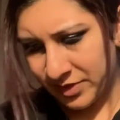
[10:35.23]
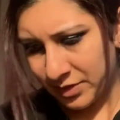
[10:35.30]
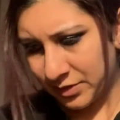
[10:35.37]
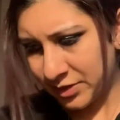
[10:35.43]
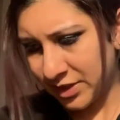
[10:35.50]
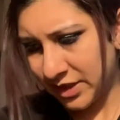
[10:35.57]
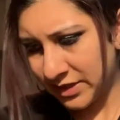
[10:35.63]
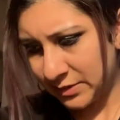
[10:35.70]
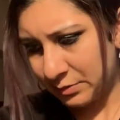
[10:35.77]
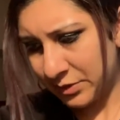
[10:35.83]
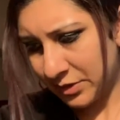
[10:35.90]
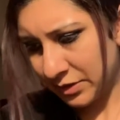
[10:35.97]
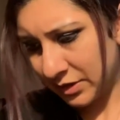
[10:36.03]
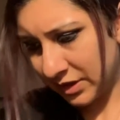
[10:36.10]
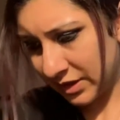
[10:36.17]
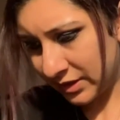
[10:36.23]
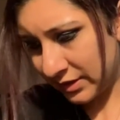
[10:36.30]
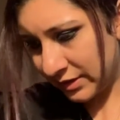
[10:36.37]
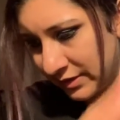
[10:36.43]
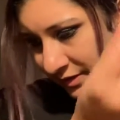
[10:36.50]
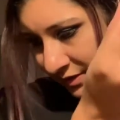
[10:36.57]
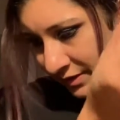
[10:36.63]
jasper. And then
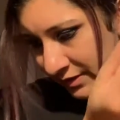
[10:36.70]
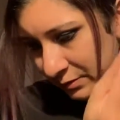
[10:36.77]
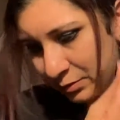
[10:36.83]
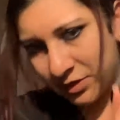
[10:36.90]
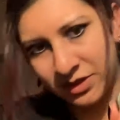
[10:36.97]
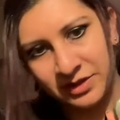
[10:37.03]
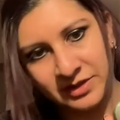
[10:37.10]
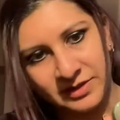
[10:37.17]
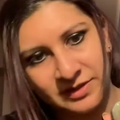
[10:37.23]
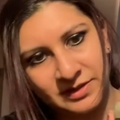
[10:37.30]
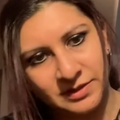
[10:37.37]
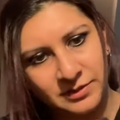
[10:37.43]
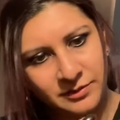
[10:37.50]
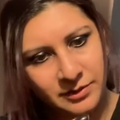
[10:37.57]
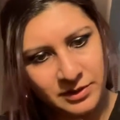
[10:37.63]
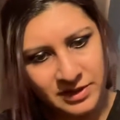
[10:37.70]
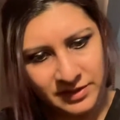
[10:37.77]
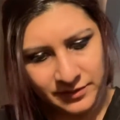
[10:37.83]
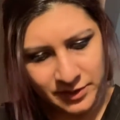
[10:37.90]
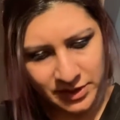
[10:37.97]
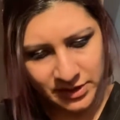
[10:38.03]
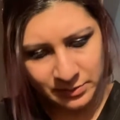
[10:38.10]
this is probably the silver leaf
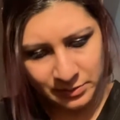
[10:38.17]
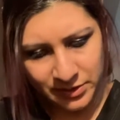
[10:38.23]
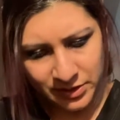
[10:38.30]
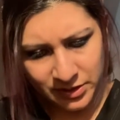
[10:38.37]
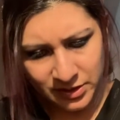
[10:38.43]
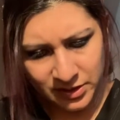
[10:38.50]
jasper.